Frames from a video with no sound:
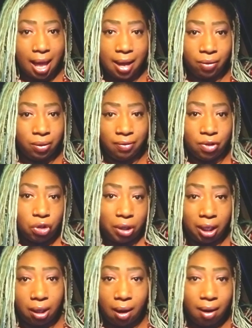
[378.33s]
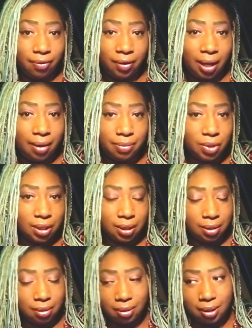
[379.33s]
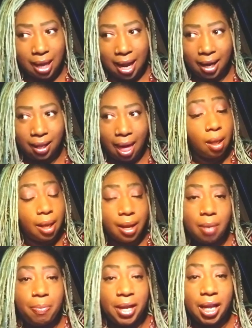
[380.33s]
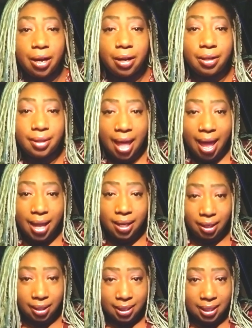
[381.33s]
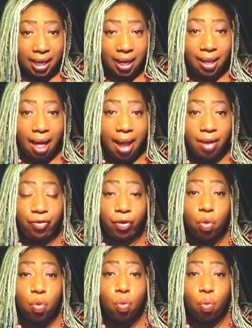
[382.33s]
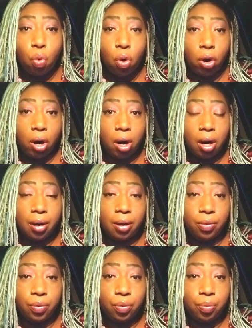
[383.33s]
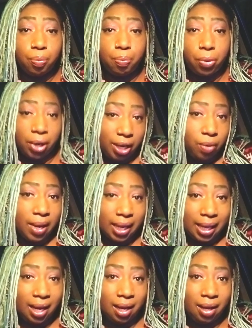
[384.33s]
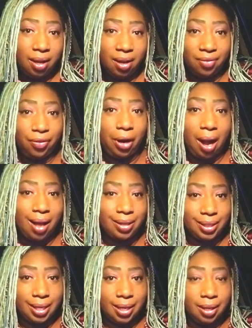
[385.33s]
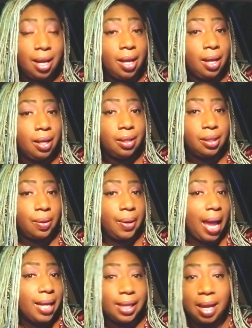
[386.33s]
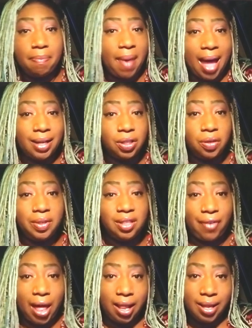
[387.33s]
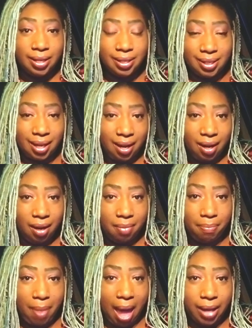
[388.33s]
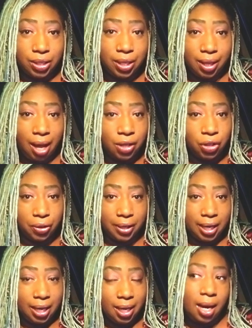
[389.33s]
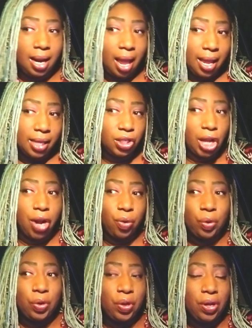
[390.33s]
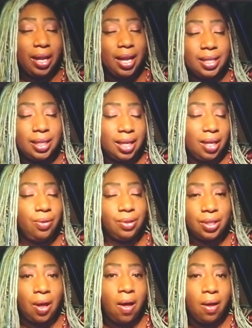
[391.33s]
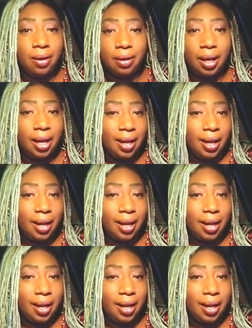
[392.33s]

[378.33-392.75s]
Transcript: I don't even drink coffee. I was just saying that. It appeared that city life wore pretty quickly for Austin so he had to get back to his fellas, back to the country. In general, it's a cute song.